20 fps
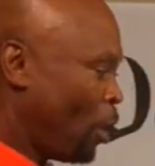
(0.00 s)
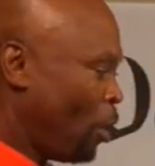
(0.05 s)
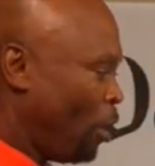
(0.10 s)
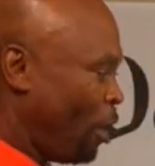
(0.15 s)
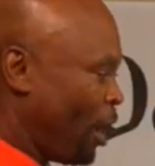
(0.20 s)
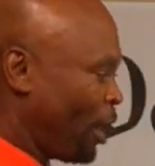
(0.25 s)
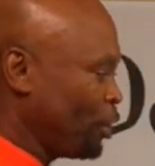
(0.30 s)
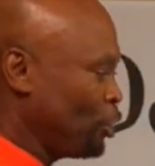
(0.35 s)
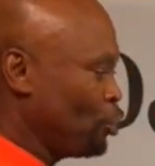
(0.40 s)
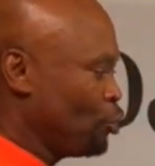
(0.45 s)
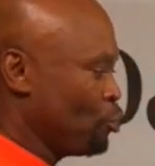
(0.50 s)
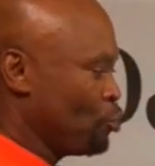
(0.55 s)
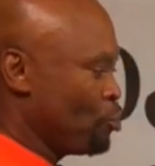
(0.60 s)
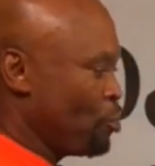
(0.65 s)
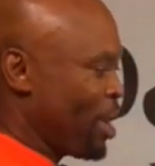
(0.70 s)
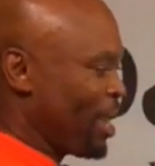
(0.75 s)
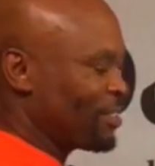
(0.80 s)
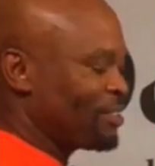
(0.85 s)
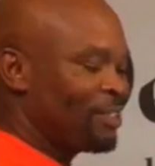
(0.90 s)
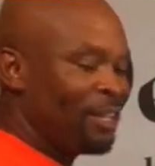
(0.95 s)
Are you
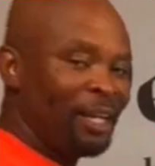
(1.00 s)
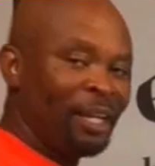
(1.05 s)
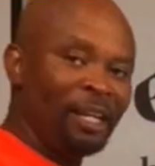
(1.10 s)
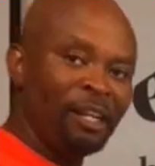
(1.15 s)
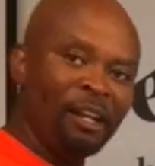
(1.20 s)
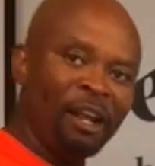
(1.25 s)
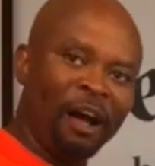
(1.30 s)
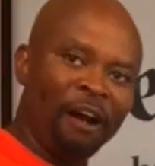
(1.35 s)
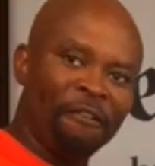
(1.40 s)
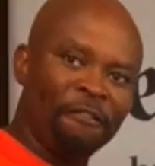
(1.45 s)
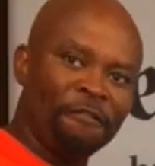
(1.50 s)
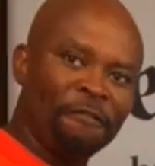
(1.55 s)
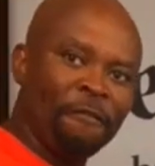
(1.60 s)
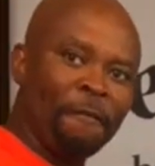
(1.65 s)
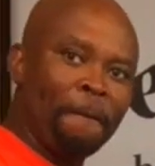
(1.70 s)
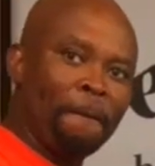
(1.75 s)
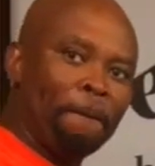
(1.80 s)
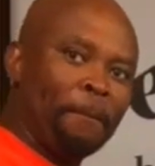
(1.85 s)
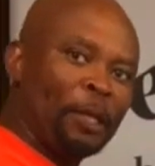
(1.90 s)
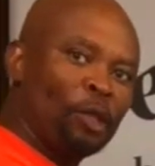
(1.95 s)
resting enough
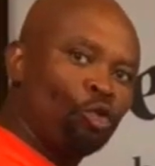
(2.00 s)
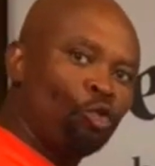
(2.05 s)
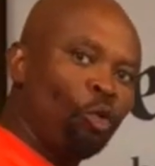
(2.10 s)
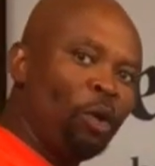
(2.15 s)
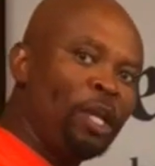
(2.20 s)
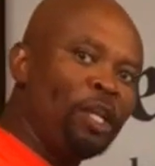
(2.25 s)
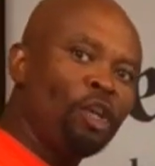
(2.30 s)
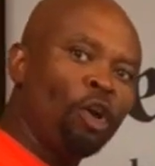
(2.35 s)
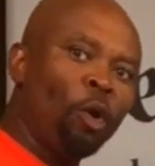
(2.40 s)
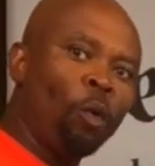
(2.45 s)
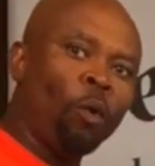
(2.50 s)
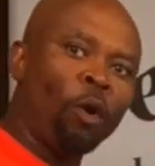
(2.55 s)
between your